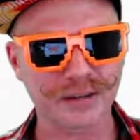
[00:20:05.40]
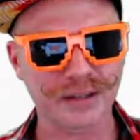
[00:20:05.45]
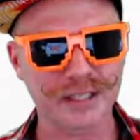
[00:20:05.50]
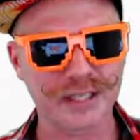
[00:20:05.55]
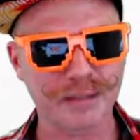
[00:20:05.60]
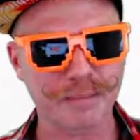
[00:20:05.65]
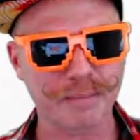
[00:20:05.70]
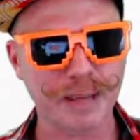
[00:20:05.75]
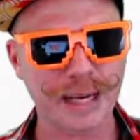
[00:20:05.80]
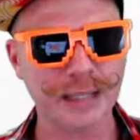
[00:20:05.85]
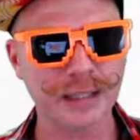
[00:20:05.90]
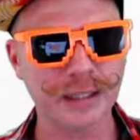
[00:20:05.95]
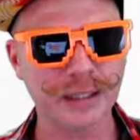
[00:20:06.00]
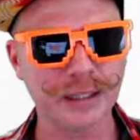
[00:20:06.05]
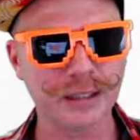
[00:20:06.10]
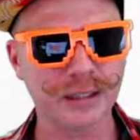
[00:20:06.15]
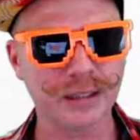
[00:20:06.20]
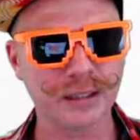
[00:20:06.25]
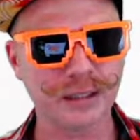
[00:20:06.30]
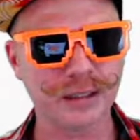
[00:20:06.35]
in your
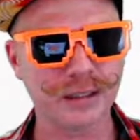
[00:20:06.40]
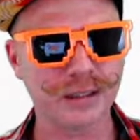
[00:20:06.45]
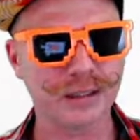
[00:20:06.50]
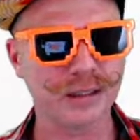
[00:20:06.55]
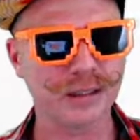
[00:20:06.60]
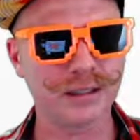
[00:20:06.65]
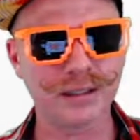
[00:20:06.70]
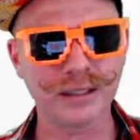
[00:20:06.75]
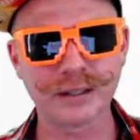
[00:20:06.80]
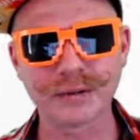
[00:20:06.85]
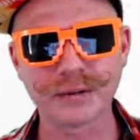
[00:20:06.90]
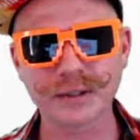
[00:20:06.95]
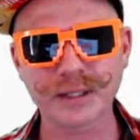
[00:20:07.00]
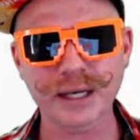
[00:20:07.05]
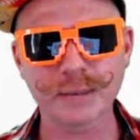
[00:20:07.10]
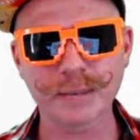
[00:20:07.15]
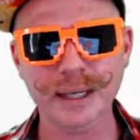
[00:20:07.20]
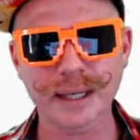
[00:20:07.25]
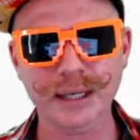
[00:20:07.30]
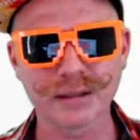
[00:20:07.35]
palette, it'll
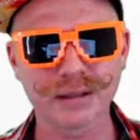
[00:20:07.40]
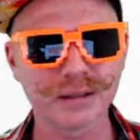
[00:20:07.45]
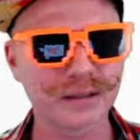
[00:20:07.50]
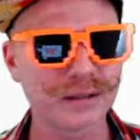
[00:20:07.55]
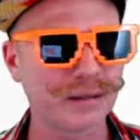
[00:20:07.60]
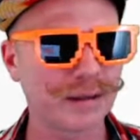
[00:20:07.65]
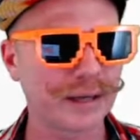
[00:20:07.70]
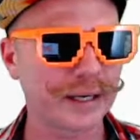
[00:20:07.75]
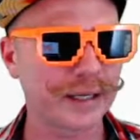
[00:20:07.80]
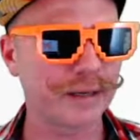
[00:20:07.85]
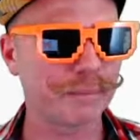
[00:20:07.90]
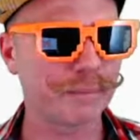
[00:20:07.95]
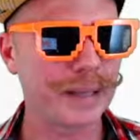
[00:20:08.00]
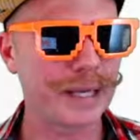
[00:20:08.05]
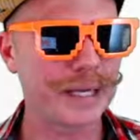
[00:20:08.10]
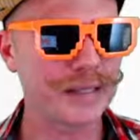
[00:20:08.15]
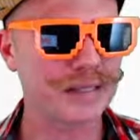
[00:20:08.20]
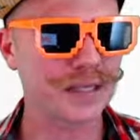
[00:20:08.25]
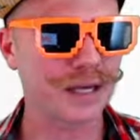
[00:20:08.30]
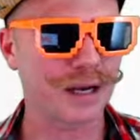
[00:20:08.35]
come out looking like a
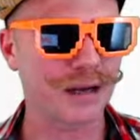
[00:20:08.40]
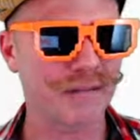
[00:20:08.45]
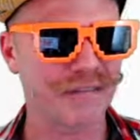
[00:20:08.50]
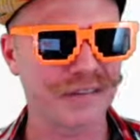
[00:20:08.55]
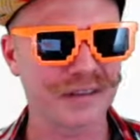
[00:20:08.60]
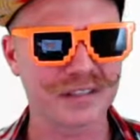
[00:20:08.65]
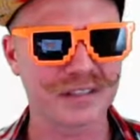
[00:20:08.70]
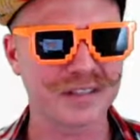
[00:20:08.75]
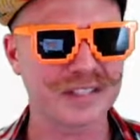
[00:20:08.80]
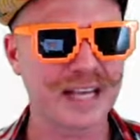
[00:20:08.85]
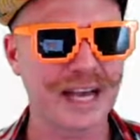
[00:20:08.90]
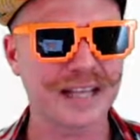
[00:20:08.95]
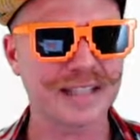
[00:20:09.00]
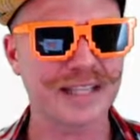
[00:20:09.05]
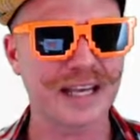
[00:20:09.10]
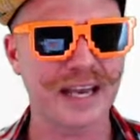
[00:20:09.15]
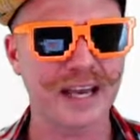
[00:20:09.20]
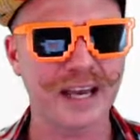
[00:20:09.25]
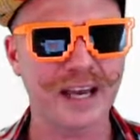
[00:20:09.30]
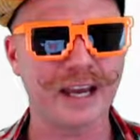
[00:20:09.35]
pizza that just has
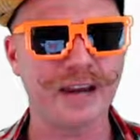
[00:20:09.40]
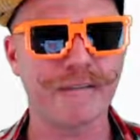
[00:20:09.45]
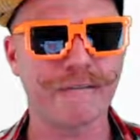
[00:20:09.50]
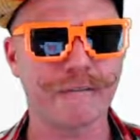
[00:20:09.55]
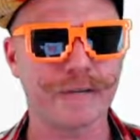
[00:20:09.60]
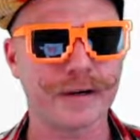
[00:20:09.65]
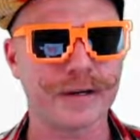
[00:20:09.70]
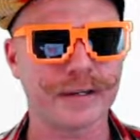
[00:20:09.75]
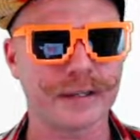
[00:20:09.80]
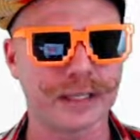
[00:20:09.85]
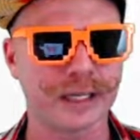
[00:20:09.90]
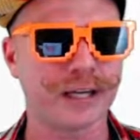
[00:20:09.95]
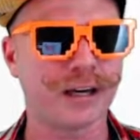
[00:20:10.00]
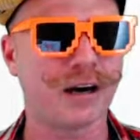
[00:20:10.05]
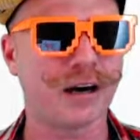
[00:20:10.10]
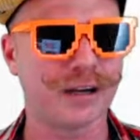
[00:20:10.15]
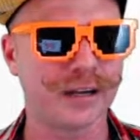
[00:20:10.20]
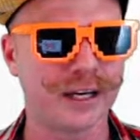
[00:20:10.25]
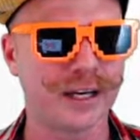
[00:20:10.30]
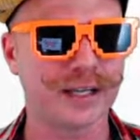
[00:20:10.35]
everything
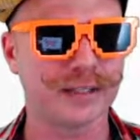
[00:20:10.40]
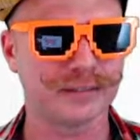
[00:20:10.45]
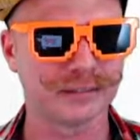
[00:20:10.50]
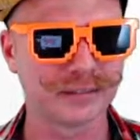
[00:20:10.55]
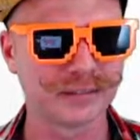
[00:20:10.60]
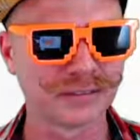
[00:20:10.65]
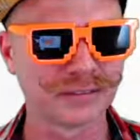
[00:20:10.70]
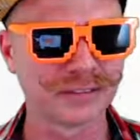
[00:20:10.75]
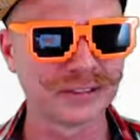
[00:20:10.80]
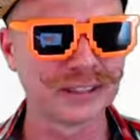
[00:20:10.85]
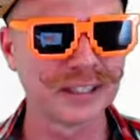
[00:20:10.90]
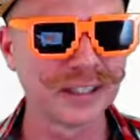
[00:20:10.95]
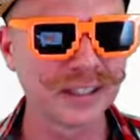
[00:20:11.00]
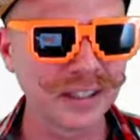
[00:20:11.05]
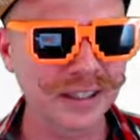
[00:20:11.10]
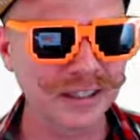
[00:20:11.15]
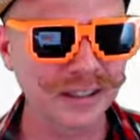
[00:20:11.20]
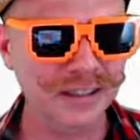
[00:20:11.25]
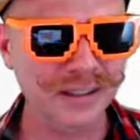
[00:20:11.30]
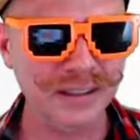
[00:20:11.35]
on it.
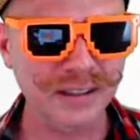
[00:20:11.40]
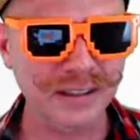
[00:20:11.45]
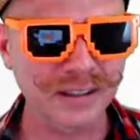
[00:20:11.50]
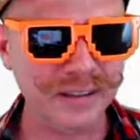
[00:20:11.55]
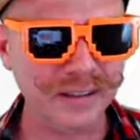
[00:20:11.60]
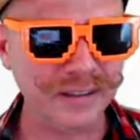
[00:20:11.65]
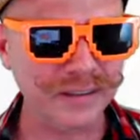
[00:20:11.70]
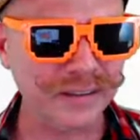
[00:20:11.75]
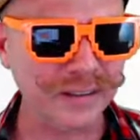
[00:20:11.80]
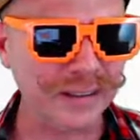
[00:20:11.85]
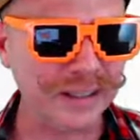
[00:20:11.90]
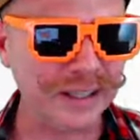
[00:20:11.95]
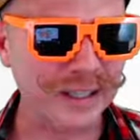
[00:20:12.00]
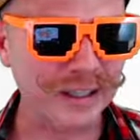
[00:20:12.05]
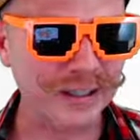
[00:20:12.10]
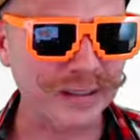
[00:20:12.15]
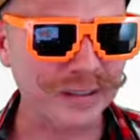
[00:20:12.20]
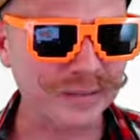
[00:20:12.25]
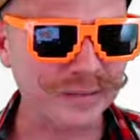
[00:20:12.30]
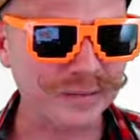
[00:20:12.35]

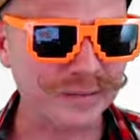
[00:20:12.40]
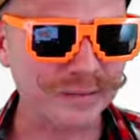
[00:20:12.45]
Now,